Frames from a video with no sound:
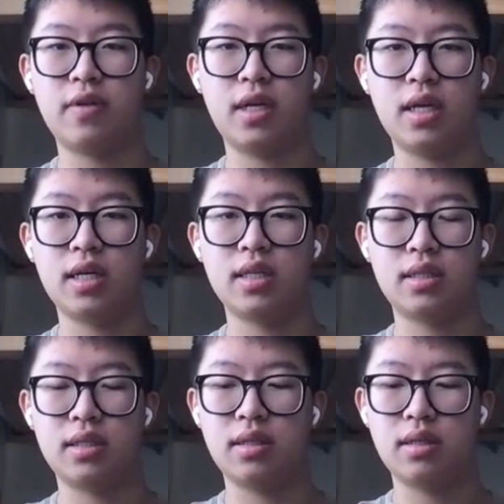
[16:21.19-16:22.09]

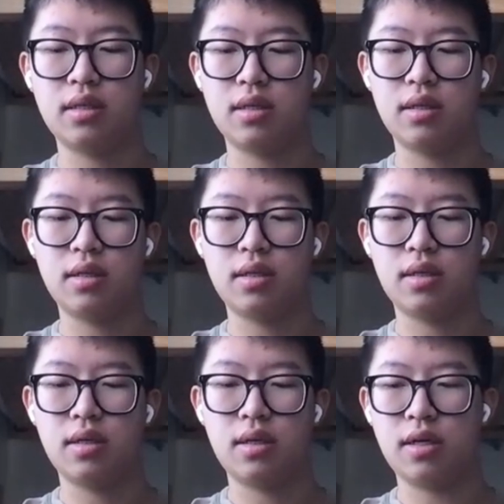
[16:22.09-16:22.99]
And
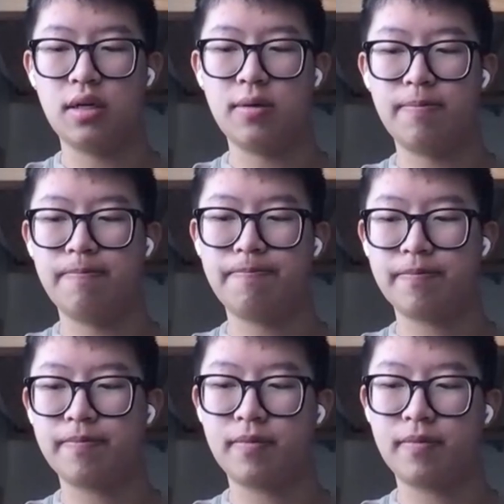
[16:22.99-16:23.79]
um,